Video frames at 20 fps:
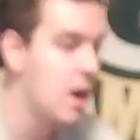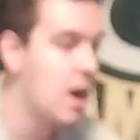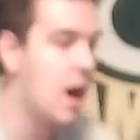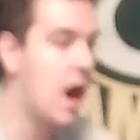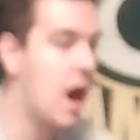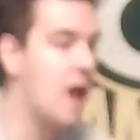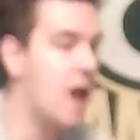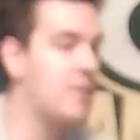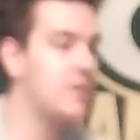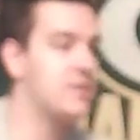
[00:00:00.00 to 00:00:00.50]

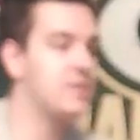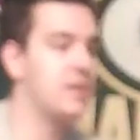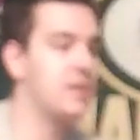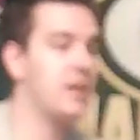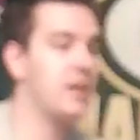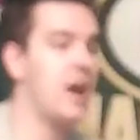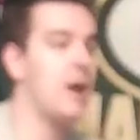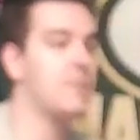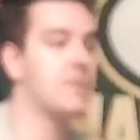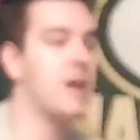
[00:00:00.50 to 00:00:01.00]

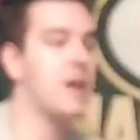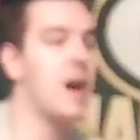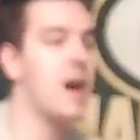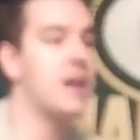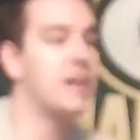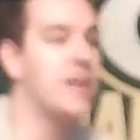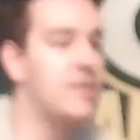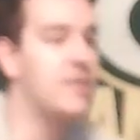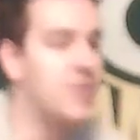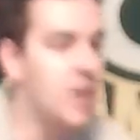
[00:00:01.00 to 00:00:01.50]
Obviously, I'm
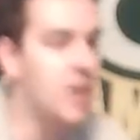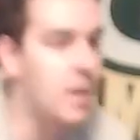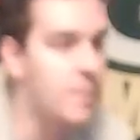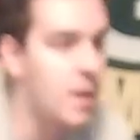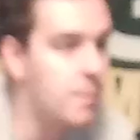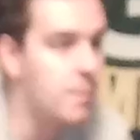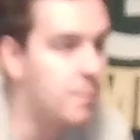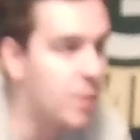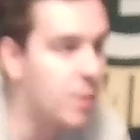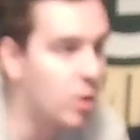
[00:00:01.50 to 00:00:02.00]
kind of giving up
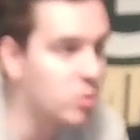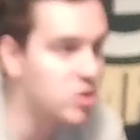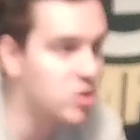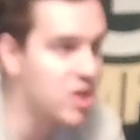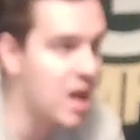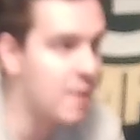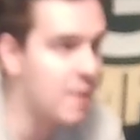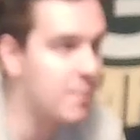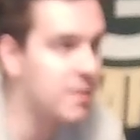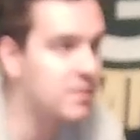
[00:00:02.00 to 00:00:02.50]
on
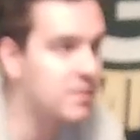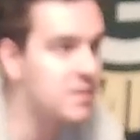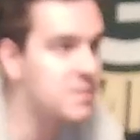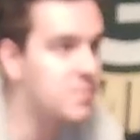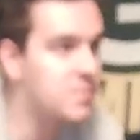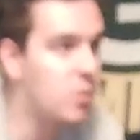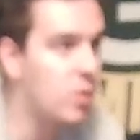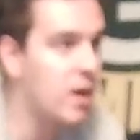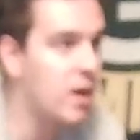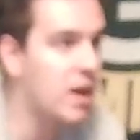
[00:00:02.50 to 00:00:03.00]
Beauchamp at this
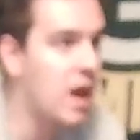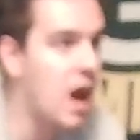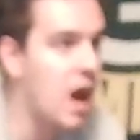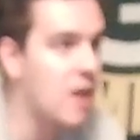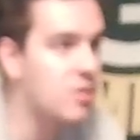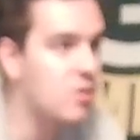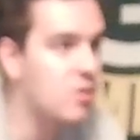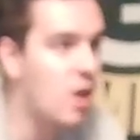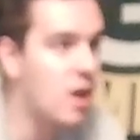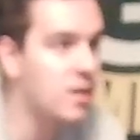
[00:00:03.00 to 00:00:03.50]
point. I
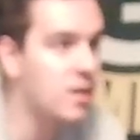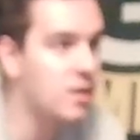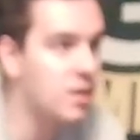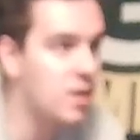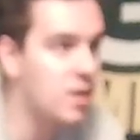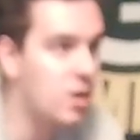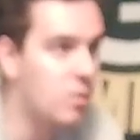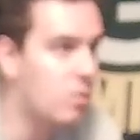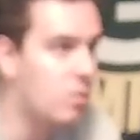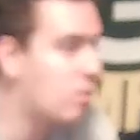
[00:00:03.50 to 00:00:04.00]
thought,
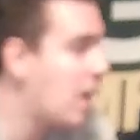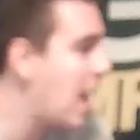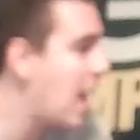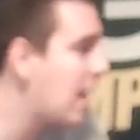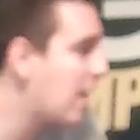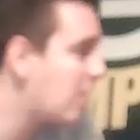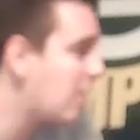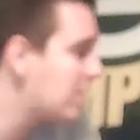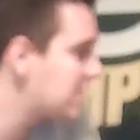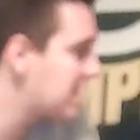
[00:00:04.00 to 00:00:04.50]

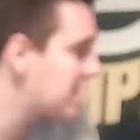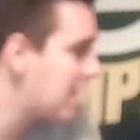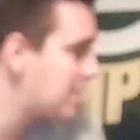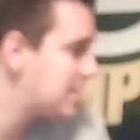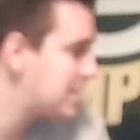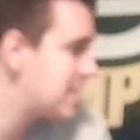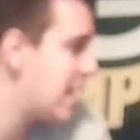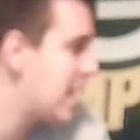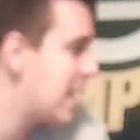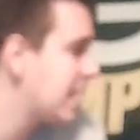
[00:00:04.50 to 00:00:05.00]
I always kept
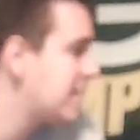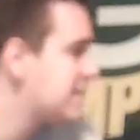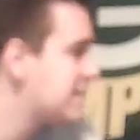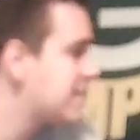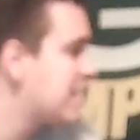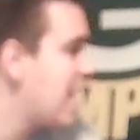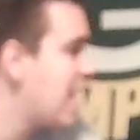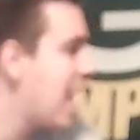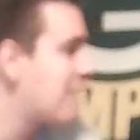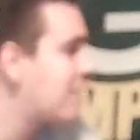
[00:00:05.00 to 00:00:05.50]
saying he's
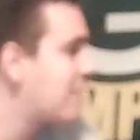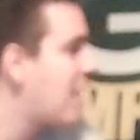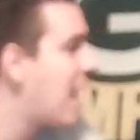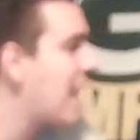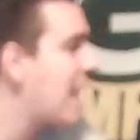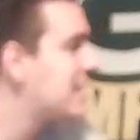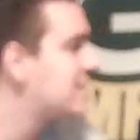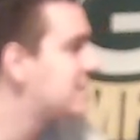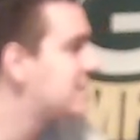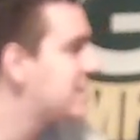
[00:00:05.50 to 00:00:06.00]
going to have a
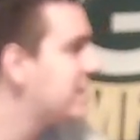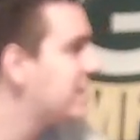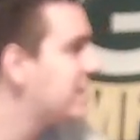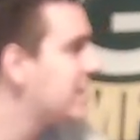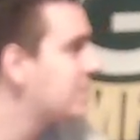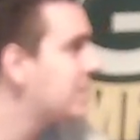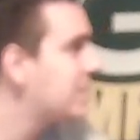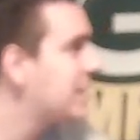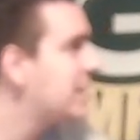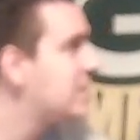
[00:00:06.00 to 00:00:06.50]
high
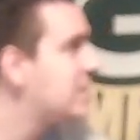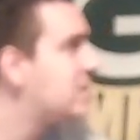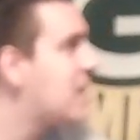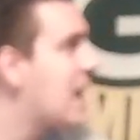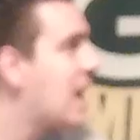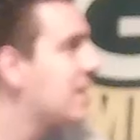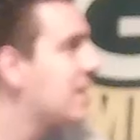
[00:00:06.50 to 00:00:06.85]
ceiling, but I